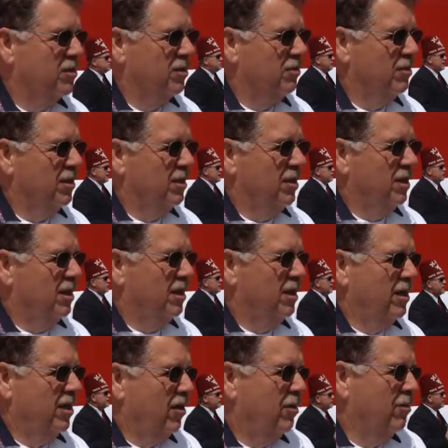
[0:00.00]
So
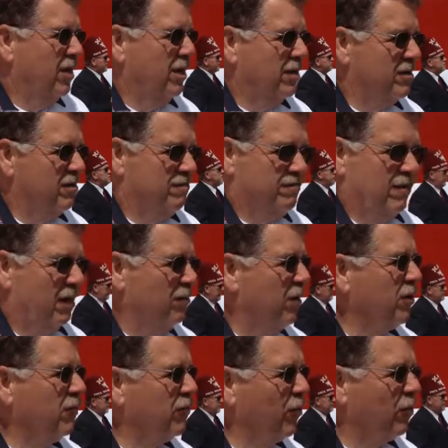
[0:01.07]
I'm
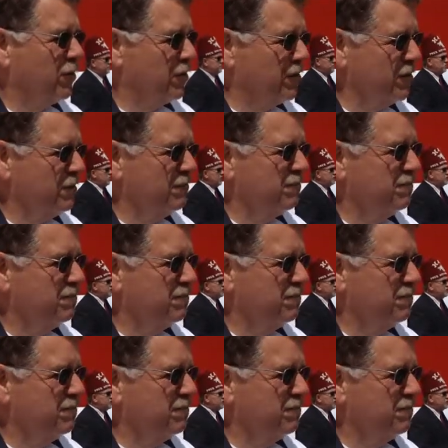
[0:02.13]
looking forward to it.